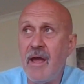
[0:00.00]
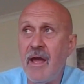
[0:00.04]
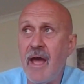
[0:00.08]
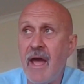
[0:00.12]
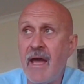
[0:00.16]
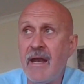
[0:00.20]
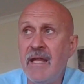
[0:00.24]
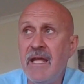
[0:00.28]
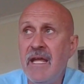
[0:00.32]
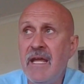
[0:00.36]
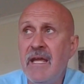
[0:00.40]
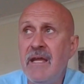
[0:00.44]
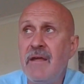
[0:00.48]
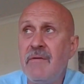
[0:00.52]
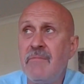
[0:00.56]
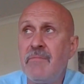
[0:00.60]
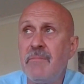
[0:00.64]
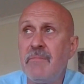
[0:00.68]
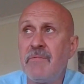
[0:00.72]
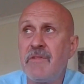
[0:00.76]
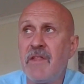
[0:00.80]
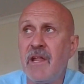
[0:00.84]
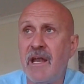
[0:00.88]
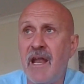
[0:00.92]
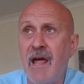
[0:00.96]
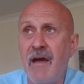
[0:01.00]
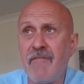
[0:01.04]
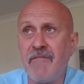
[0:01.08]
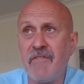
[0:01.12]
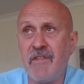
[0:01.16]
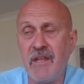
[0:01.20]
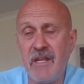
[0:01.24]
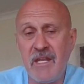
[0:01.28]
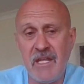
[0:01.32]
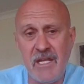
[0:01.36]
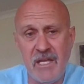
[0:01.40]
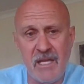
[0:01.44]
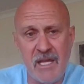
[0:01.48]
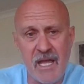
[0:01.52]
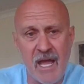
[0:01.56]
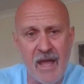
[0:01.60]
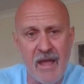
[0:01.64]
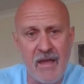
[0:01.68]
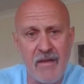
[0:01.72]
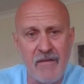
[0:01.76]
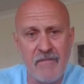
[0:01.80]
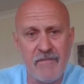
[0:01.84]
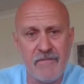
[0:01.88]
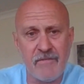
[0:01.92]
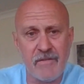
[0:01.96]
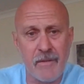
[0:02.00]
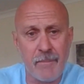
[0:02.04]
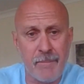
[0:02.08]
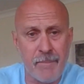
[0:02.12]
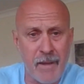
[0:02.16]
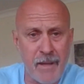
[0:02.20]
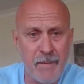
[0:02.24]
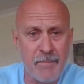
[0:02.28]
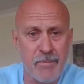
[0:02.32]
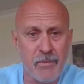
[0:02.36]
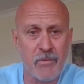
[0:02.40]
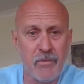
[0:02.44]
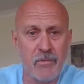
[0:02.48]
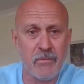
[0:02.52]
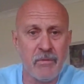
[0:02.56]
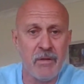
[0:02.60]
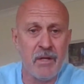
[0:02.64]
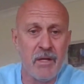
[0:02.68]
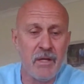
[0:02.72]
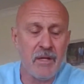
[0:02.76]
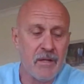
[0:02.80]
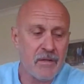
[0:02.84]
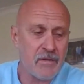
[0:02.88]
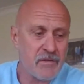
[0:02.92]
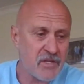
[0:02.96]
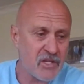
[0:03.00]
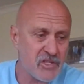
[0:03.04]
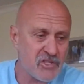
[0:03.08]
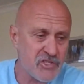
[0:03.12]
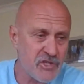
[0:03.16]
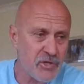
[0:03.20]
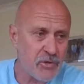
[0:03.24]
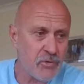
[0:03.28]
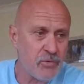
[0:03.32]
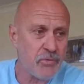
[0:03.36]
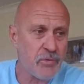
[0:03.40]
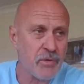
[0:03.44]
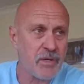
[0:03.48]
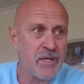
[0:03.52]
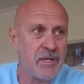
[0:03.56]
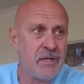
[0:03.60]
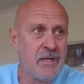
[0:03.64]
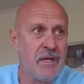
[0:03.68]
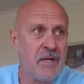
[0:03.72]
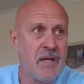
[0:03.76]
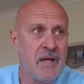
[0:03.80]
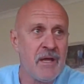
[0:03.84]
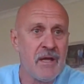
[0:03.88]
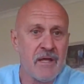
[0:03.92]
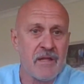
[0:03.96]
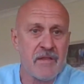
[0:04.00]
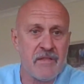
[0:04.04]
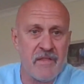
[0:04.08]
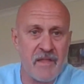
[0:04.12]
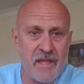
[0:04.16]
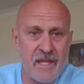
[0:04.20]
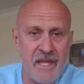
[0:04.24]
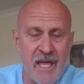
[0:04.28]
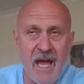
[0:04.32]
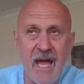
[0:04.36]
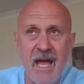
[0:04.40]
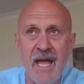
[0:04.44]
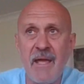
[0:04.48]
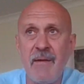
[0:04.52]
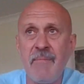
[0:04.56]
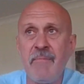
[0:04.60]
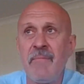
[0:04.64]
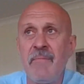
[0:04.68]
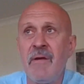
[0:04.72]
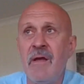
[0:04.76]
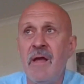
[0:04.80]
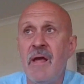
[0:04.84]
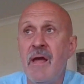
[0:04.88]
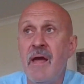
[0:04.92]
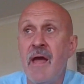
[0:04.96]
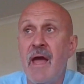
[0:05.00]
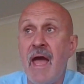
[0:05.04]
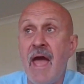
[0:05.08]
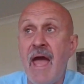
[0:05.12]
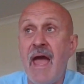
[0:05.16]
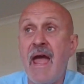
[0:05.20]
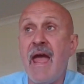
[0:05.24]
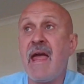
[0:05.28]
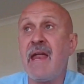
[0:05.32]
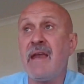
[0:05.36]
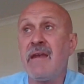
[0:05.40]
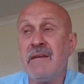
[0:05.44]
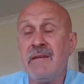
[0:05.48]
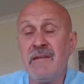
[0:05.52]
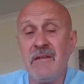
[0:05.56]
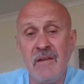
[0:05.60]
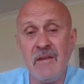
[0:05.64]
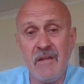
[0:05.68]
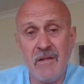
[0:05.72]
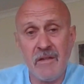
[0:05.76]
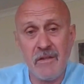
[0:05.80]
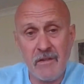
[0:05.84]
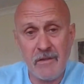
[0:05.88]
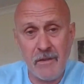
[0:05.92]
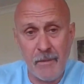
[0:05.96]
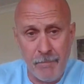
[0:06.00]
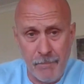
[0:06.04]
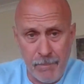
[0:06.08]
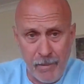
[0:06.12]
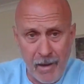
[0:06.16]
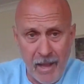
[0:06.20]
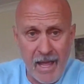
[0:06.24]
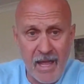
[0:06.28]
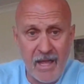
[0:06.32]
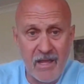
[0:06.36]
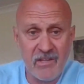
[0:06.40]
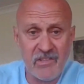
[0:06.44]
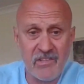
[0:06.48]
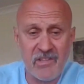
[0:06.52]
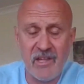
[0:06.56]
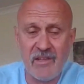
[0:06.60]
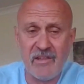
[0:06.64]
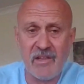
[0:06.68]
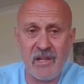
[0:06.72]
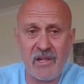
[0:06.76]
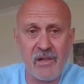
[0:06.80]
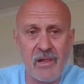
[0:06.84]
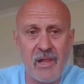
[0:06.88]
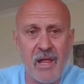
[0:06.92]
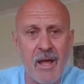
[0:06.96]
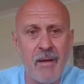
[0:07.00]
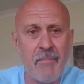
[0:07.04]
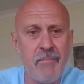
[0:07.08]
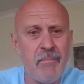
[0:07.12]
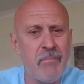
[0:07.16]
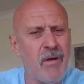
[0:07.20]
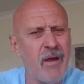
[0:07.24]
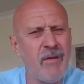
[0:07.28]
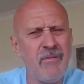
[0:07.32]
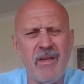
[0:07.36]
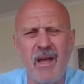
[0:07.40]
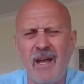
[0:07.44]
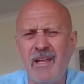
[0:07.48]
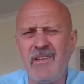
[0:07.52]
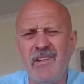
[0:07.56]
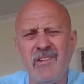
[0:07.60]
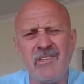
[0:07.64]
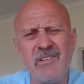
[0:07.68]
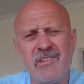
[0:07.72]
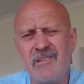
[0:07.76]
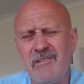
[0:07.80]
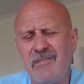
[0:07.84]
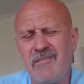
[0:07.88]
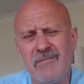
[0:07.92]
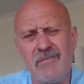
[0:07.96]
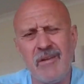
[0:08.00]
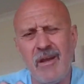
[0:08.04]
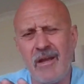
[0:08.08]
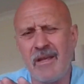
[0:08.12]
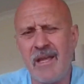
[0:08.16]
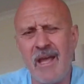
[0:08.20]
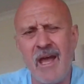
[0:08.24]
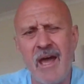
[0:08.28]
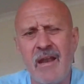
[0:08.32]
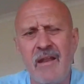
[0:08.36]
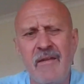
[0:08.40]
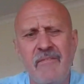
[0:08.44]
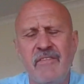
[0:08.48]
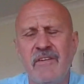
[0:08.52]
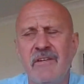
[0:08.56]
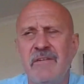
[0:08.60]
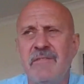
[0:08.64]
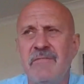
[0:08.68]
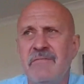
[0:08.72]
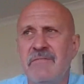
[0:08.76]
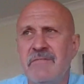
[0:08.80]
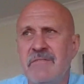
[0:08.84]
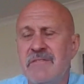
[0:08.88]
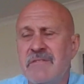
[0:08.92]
And the love that he gave the people, the children, the game, and the players and the club, I can't even,